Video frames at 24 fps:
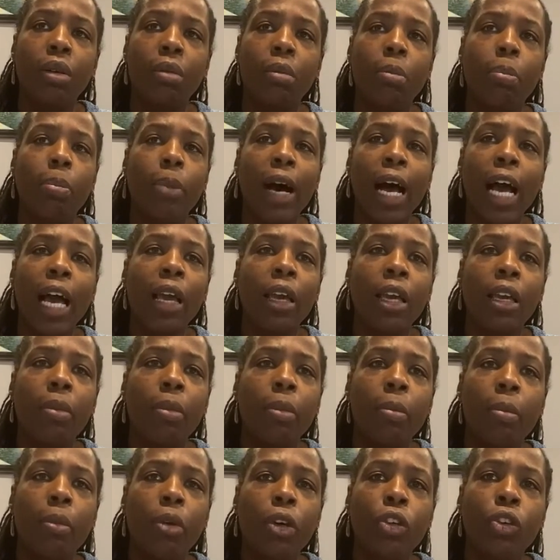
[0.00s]
By
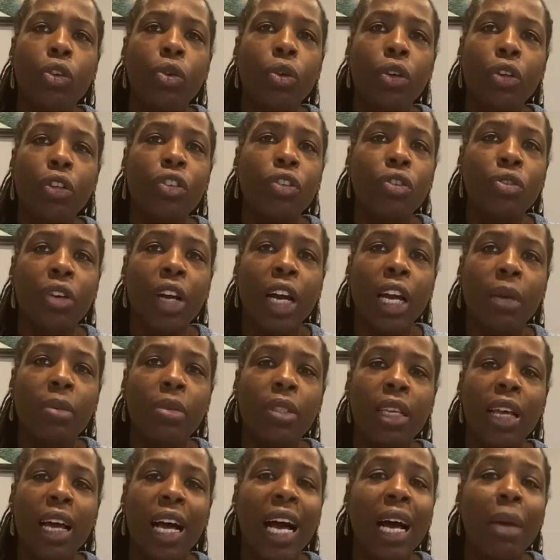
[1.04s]
your stripes,
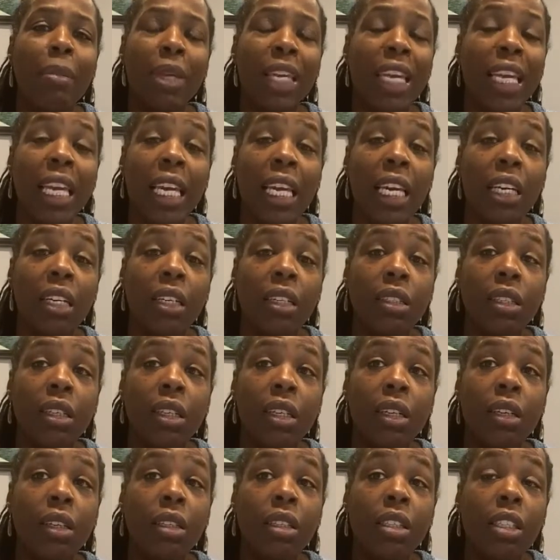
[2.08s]
I'm healed
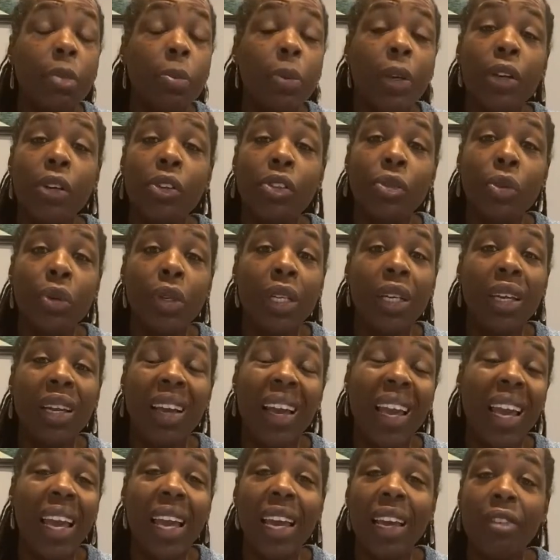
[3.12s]
spiritually
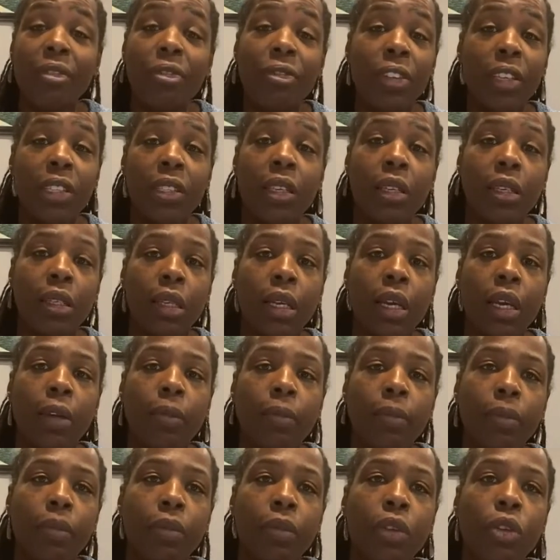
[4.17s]
and physically.
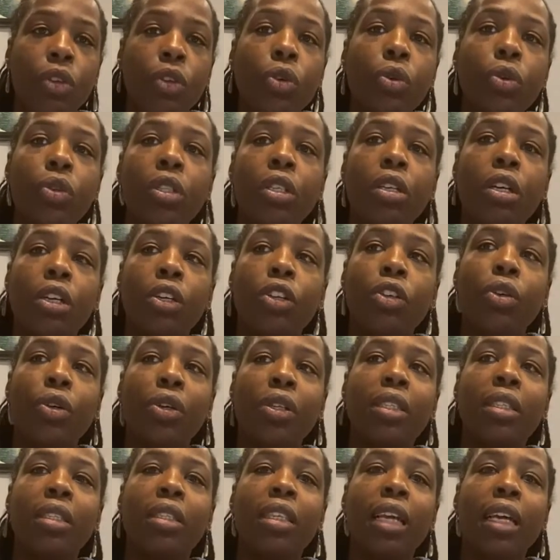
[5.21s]
You took your
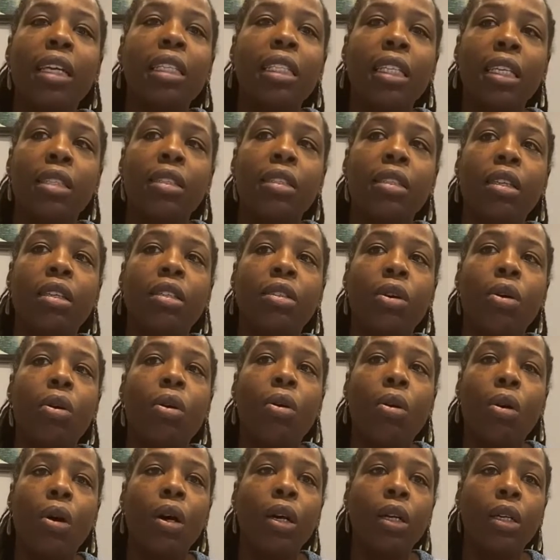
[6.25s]
sicknesses
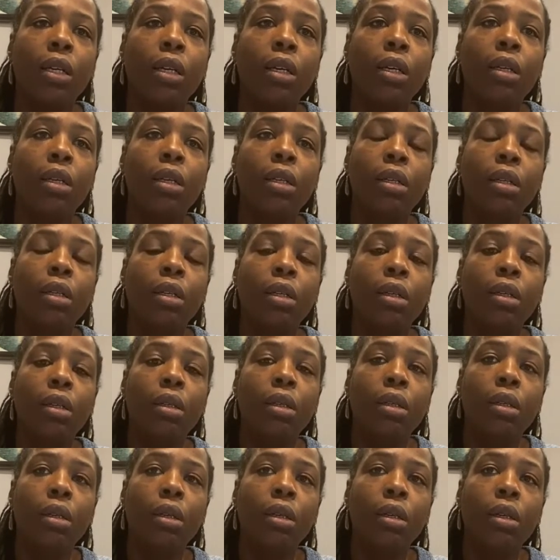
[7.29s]
on
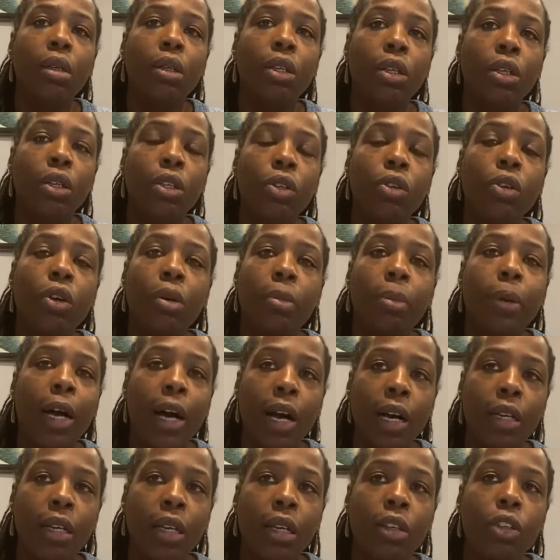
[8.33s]
your
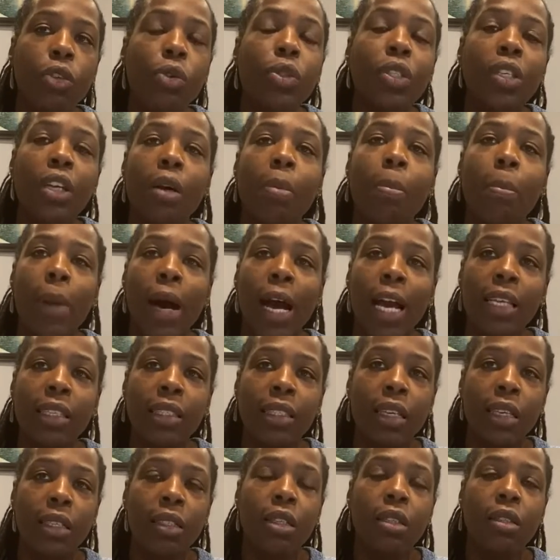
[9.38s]
body. You took my
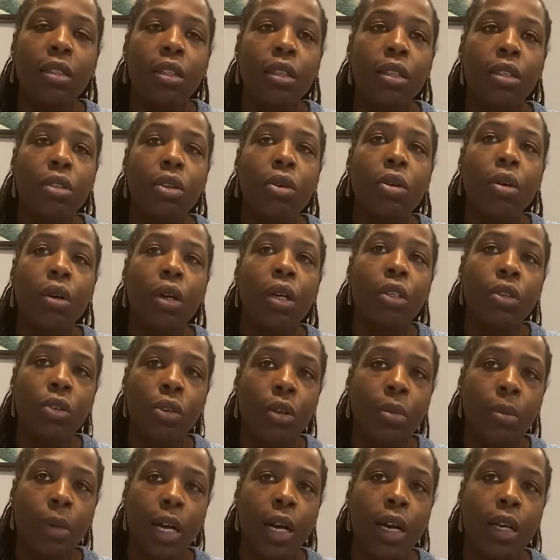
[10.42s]
sicknesses on your
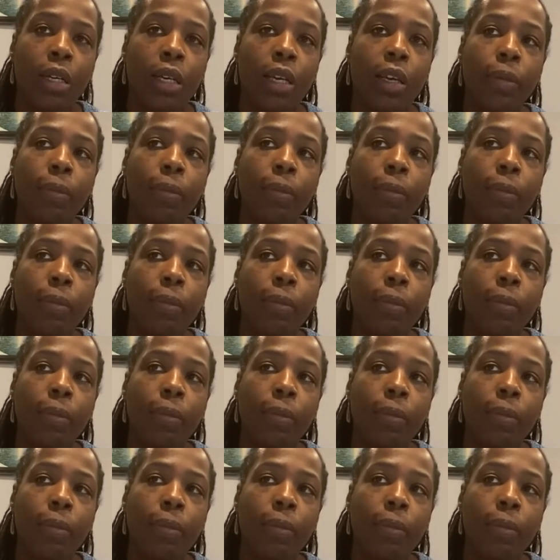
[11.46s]
body.